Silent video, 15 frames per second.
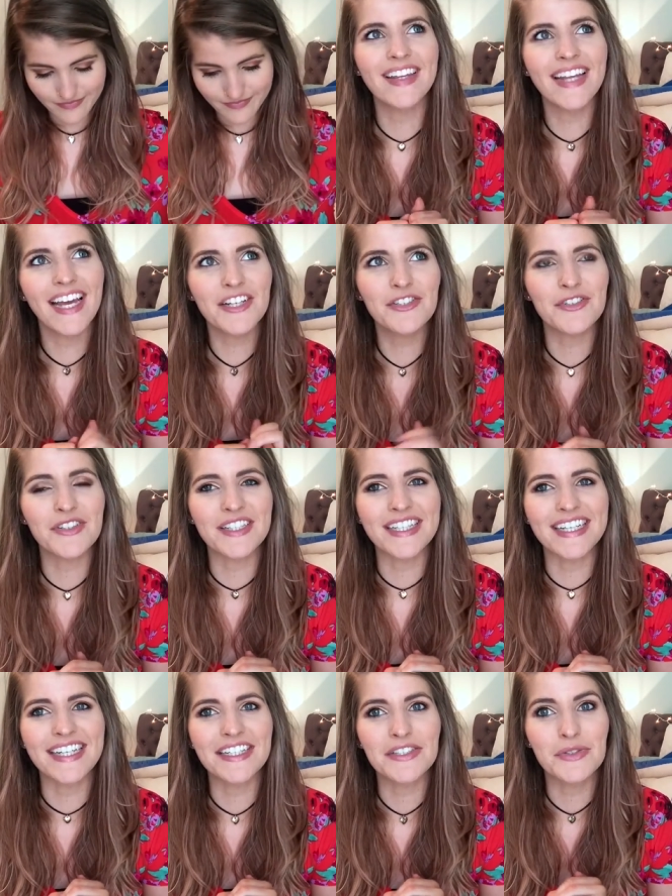
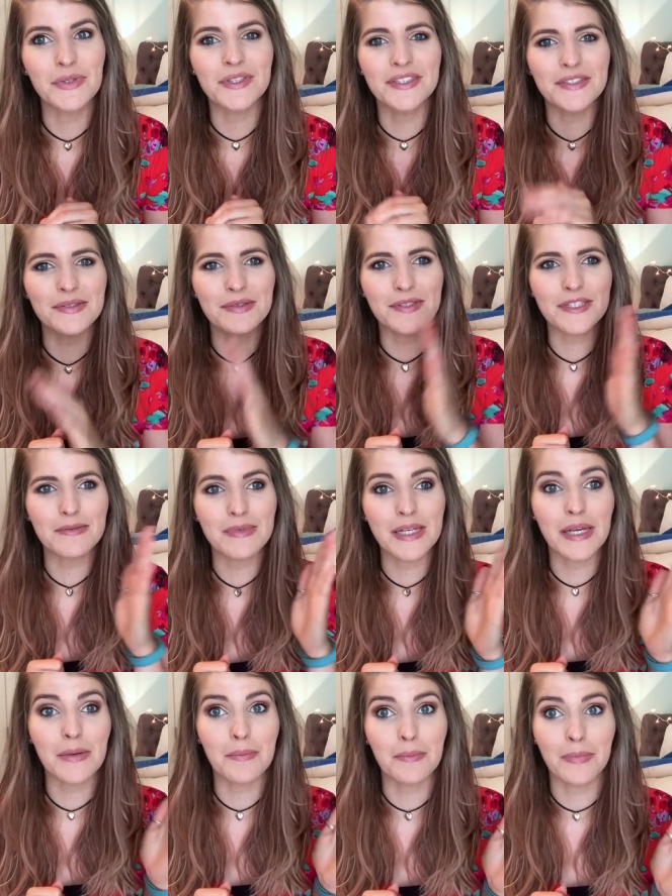Naturally, Jordan is going to
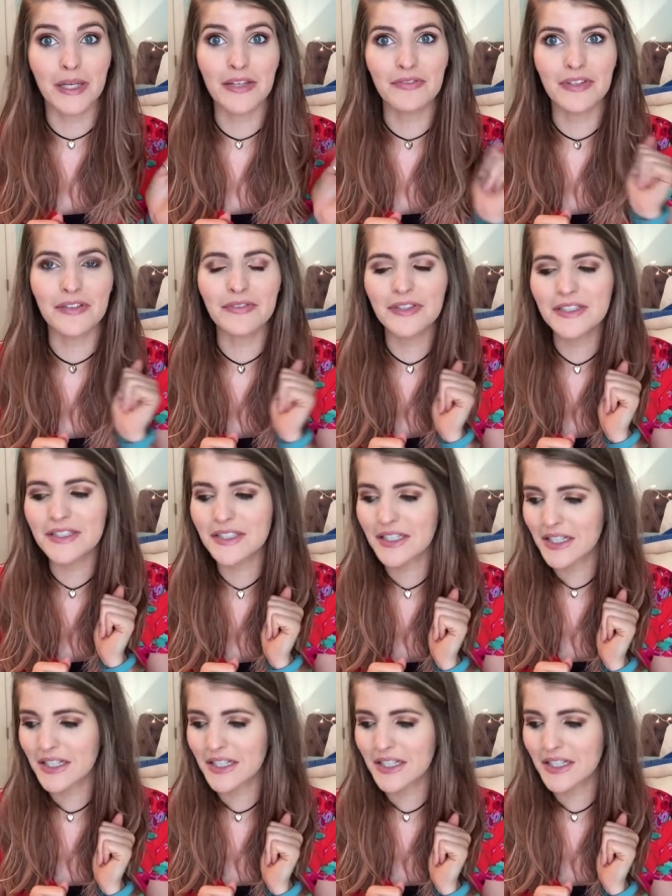be my favorite.